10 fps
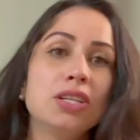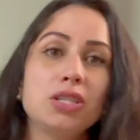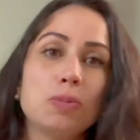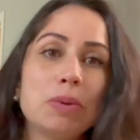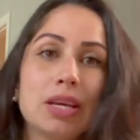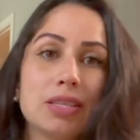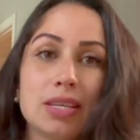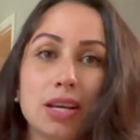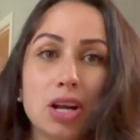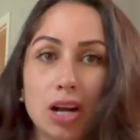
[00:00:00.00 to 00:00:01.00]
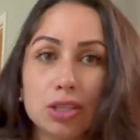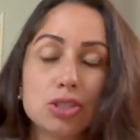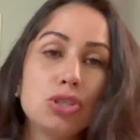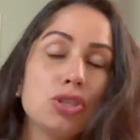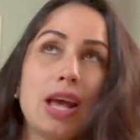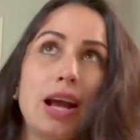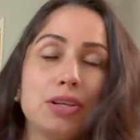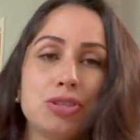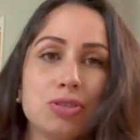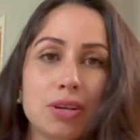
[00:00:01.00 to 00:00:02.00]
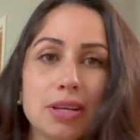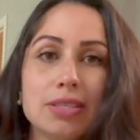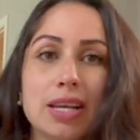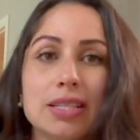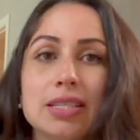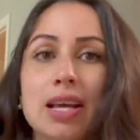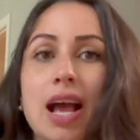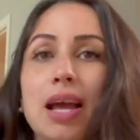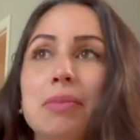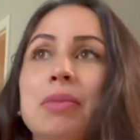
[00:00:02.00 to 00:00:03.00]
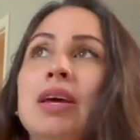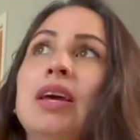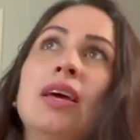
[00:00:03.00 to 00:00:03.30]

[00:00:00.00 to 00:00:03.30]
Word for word: just because I got extras at the time